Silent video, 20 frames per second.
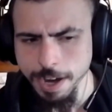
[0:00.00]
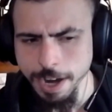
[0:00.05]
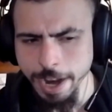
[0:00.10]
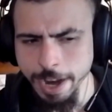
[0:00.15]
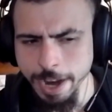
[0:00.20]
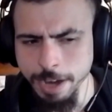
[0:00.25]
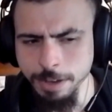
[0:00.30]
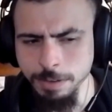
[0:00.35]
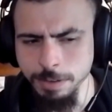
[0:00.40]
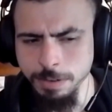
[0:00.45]

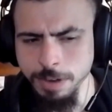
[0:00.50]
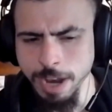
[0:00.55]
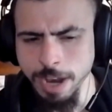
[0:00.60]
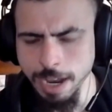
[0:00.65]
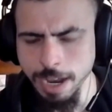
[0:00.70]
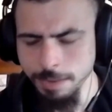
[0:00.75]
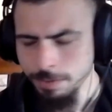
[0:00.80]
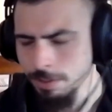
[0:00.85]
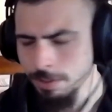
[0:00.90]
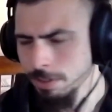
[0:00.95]
and
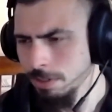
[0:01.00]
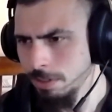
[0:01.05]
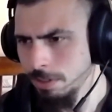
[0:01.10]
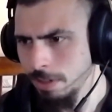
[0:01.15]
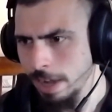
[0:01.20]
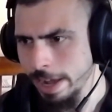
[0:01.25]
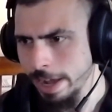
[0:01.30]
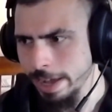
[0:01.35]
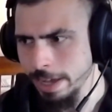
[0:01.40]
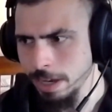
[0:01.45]
have to
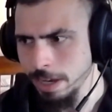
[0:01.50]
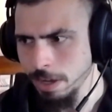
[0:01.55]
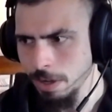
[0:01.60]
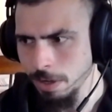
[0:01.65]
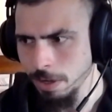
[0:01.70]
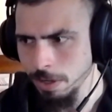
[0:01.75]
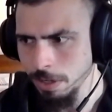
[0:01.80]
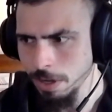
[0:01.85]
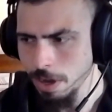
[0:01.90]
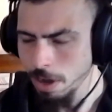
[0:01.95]
rely
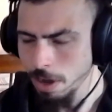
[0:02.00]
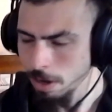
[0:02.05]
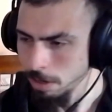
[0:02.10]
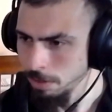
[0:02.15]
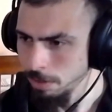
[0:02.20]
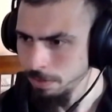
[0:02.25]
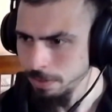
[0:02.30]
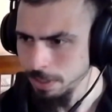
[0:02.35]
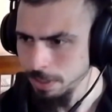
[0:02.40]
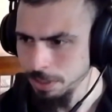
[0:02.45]
on
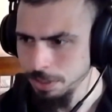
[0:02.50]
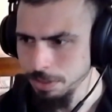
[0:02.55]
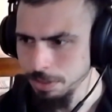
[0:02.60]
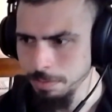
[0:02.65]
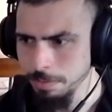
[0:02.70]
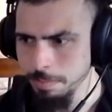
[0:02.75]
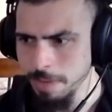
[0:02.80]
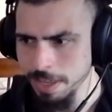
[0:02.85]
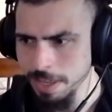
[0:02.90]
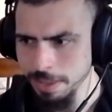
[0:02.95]

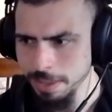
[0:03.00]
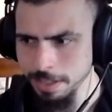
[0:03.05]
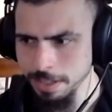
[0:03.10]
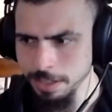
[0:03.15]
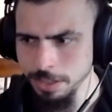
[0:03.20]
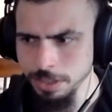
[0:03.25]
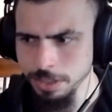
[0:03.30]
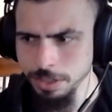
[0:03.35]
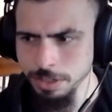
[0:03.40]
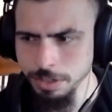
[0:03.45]
artificial
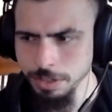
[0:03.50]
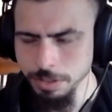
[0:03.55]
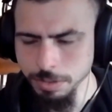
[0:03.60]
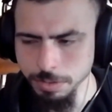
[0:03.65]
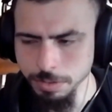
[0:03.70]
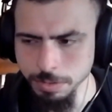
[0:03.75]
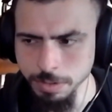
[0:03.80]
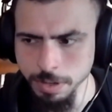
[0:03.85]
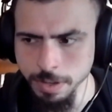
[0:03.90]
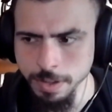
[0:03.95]
methods
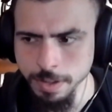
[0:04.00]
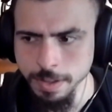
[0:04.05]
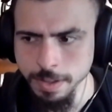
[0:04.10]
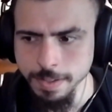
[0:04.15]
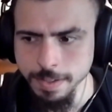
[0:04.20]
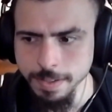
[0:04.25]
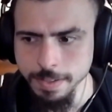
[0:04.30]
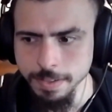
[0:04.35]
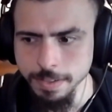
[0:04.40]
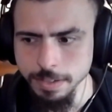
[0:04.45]
to
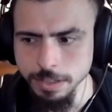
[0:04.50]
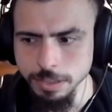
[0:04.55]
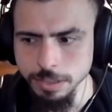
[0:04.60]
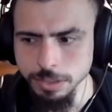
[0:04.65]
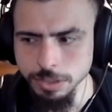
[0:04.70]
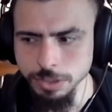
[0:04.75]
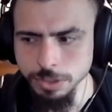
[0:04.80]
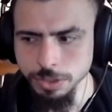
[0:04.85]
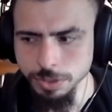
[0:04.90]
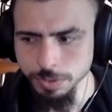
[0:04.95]

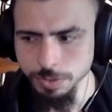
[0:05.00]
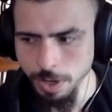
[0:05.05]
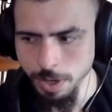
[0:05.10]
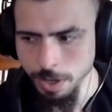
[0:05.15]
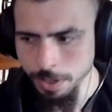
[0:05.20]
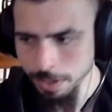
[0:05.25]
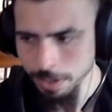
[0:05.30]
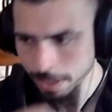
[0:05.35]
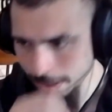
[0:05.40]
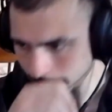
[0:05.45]

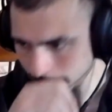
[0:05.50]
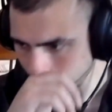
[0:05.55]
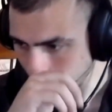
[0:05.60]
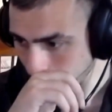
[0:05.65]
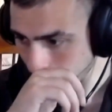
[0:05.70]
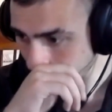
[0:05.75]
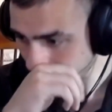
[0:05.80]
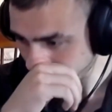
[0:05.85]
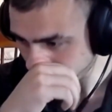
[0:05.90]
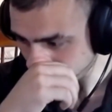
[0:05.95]
draw things
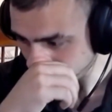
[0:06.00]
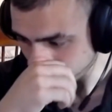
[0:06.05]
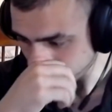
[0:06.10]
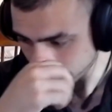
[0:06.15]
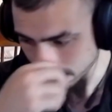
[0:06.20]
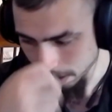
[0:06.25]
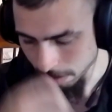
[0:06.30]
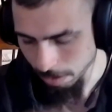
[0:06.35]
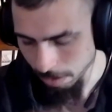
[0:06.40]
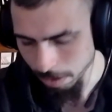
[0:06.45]
out and
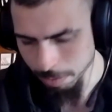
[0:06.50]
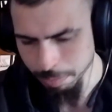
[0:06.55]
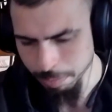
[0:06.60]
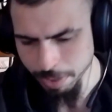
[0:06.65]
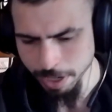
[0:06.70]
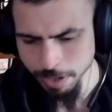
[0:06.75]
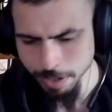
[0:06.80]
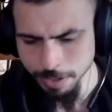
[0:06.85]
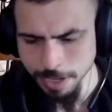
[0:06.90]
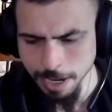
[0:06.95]
slow the
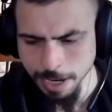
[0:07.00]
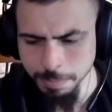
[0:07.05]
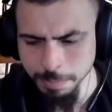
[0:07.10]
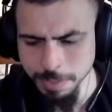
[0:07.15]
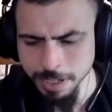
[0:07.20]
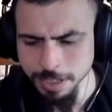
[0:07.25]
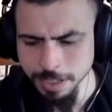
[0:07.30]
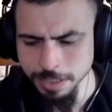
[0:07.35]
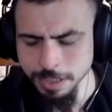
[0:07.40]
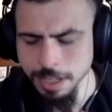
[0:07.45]
player down
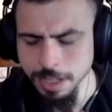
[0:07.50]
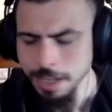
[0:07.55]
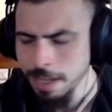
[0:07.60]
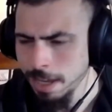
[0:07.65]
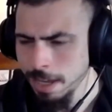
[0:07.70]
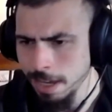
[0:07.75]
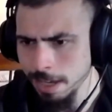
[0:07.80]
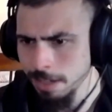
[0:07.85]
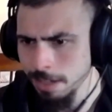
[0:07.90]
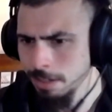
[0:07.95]
because they
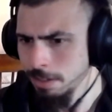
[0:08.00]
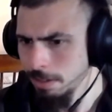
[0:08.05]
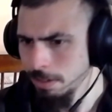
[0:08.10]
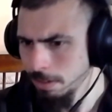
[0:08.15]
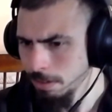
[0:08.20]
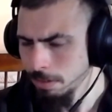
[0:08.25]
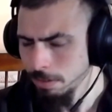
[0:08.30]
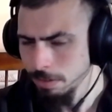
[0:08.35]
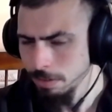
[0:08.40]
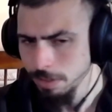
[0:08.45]
can't
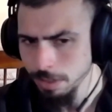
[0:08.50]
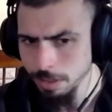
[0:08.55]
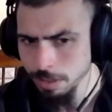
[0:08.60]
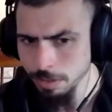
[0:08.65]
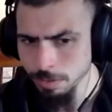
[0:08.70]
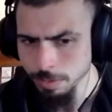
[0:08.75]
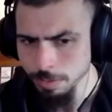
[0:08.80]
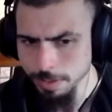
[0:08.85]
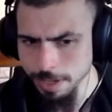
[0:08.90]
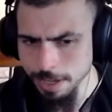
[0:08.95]

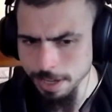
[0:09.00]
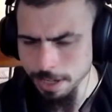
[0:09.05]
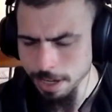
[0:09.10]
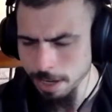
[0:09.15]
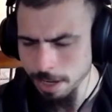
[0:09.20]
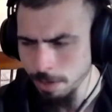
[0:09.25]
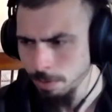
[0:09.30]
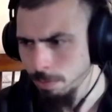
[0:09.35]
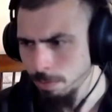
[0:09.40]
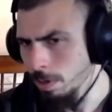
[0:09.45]
create
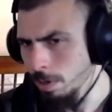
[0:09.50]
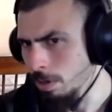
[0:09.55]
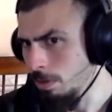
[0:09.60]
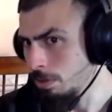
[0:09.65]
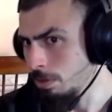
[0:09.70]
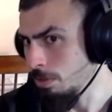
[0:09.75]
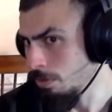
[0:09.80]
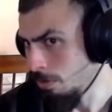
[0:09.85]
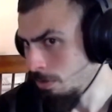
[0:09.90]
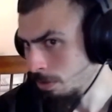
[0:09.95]
a
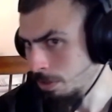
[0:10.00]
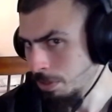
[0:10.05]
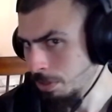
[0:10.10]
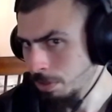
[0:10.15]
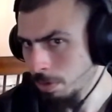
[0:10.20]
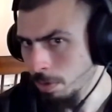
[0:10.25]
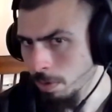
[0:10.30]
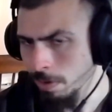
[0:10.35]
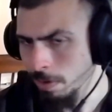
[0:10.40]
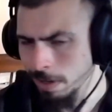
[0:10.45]
world or a
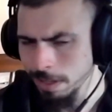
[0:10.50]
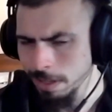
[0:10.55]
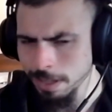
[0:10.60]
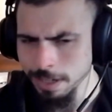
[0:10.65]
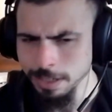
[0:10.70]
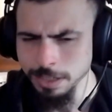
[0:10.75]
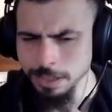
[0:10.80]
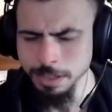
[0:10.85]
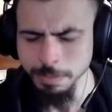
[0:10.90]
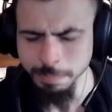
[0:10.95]
story that
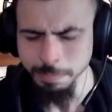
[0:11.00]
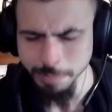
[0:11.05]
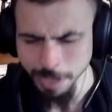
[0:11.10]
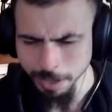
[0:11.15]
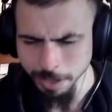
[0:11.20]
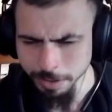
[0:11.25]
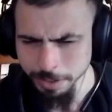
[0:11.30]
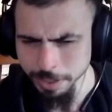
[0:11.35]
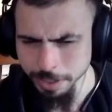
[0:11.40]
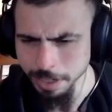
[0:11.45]
is
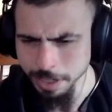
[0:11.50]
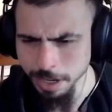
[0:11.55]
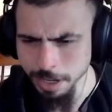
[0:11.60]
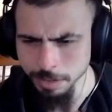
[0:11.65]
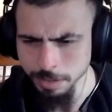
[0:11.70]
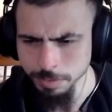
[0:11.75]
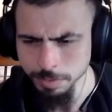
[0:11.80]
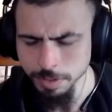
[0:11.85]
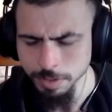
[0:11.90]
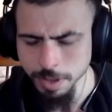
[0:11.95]
compelling
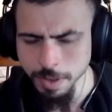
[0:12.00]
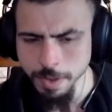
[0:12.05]
enough